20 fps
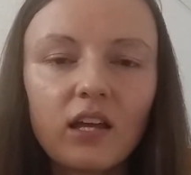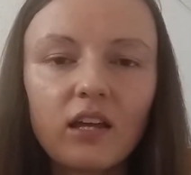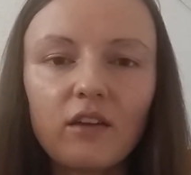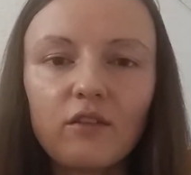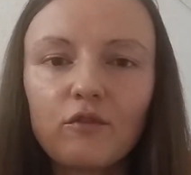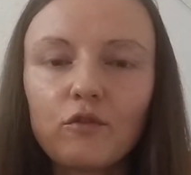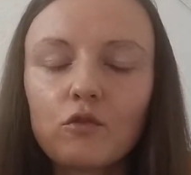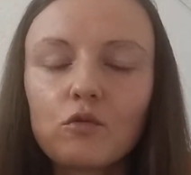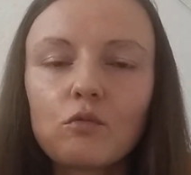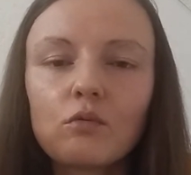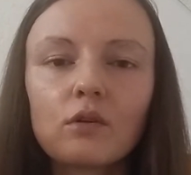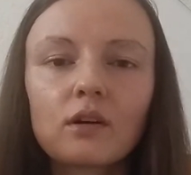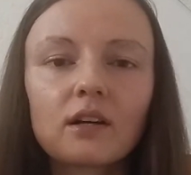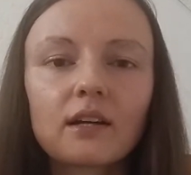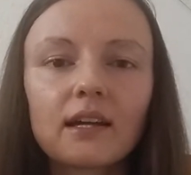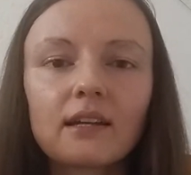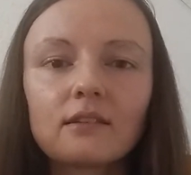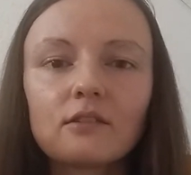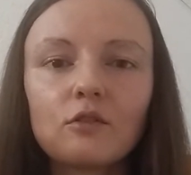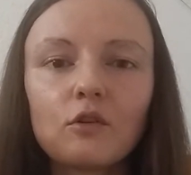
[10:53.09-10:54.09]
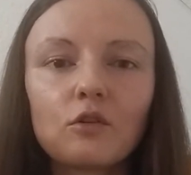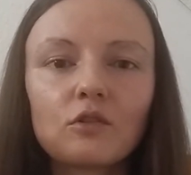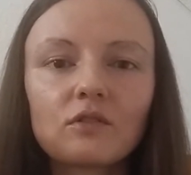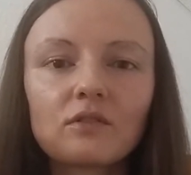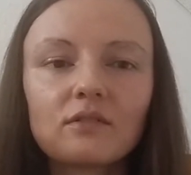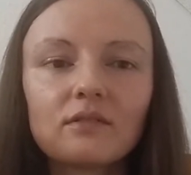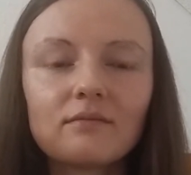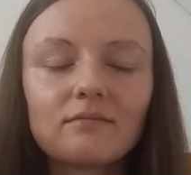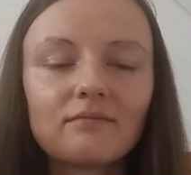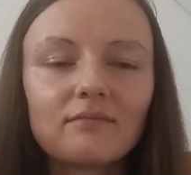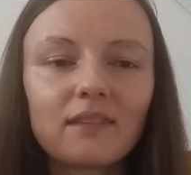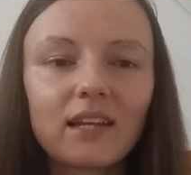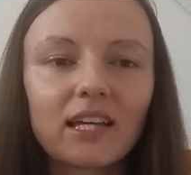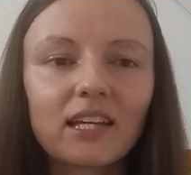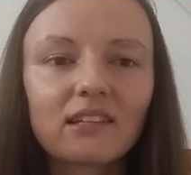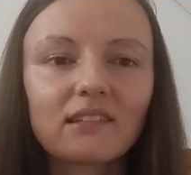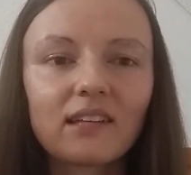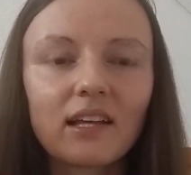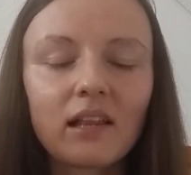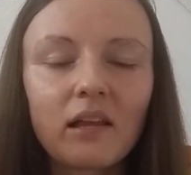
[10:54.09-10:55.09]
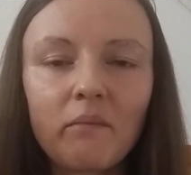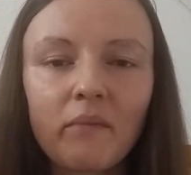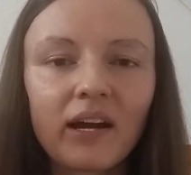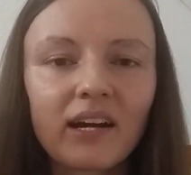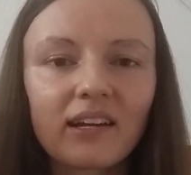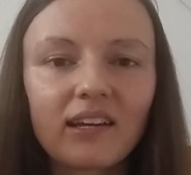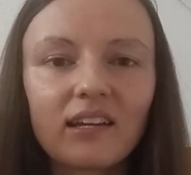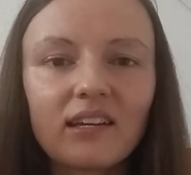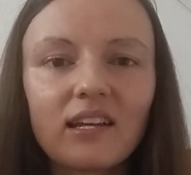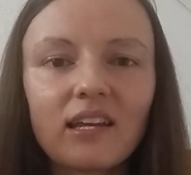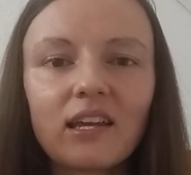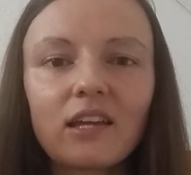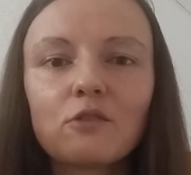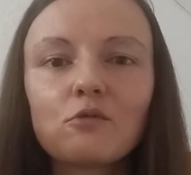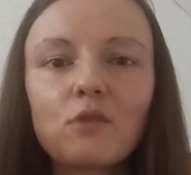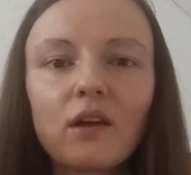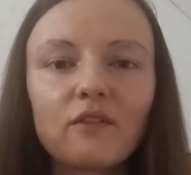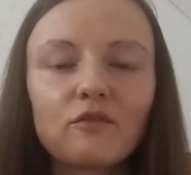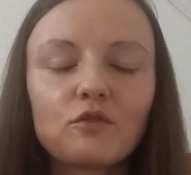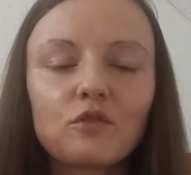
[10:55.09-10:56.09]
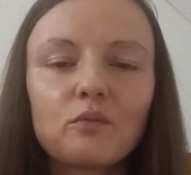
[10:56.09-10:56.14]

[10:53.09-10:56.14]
If you work on like telemarketing and you have